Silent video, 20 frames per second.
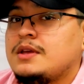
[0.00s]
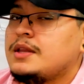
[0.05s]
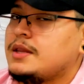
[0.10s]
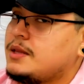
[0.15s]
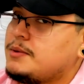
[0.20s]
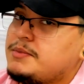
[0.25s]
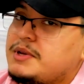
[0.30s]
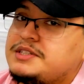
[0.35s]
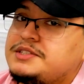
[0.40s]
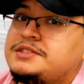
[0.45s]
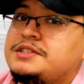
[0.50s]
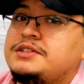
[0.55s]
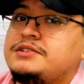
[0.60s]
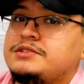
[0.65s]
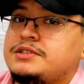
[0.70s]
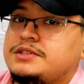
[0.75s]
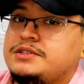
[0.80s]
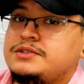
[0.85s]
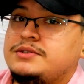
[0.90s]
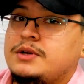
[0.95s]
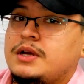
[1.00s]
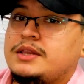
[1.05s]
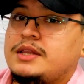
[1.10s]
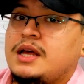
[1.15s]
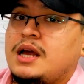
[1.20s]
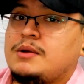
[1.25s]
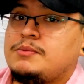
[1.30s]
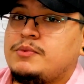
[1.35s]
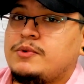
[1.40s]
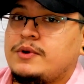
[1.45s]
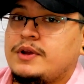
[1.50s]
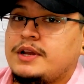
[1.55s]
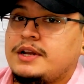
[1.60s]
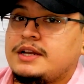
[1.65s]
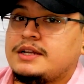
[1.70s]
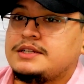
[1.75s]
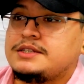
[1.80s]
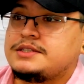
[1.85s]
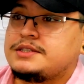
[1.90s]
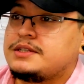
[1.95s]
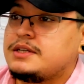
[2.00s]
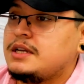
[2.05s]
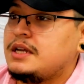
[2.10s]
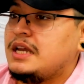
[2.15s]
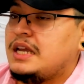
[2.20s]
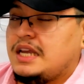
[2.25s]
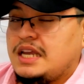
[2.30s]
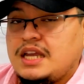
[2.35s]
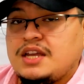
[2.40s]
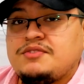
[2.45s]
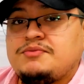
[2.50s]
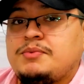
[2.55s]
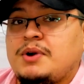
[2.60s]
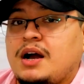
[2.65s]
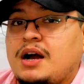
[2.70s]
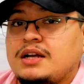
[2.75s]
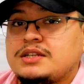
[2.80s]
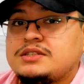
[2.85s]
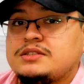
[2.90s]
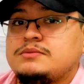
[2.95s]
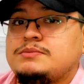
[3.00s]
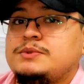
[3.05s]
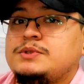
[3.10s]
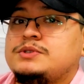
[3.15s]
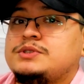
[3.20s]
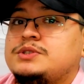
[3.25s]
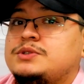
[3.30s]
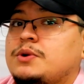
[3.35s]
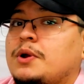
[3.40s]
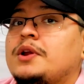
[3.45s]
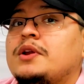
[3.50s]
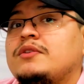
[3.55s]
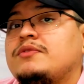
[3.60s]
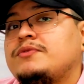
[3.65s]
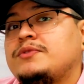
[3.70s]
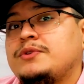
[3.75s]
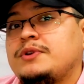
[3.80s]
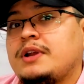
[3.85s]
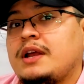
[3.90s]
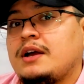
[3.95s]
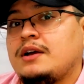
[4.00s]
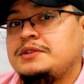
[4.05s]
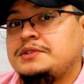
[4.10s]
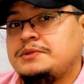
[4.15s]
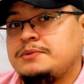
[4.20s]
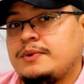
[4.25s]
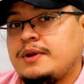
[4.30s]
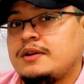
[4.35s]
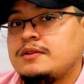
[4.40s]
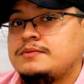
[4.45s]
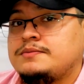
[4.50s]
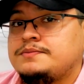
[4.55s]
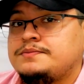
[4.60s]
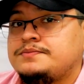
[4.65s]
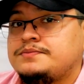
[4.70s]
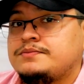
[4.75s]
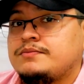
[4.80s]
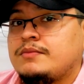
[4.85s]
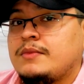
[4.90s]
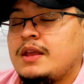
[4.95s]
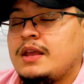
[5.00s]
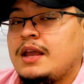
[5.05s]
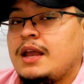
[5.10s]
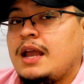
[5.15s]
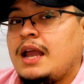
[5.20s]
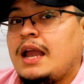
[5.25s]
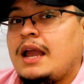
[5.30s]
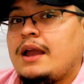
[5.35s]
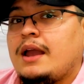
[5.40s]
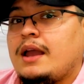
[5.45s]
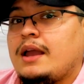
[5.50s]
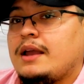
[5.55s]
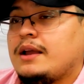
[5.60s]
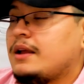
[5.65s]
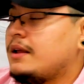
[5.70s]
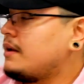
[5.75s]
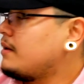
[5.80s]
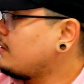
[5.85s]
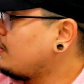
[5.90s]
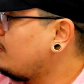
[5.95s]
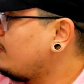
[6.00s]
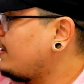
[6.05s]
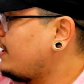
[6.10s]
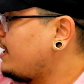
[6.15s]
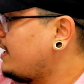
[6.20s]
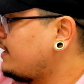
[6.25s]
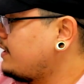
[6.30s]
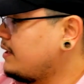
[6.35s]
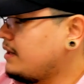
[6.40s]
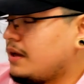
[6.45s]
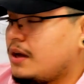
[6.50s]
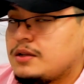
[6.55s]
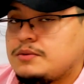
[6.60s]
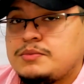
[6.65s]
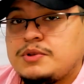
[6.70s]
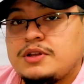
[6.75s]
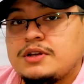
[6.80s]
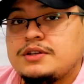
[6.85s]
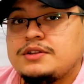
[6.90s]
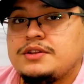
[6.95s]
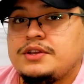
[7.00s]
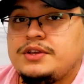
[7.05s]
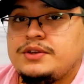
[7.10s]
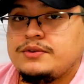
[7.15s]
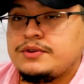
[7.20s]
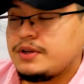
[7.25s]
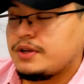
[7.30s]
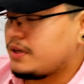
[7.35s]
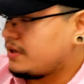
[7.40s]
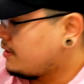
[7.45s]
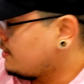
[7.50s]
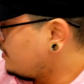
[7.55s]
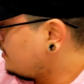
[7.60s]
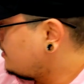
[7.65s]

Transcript: The best thing you can do at that point is, if possible, store your food elsewhere and go ahead and unplug the unit.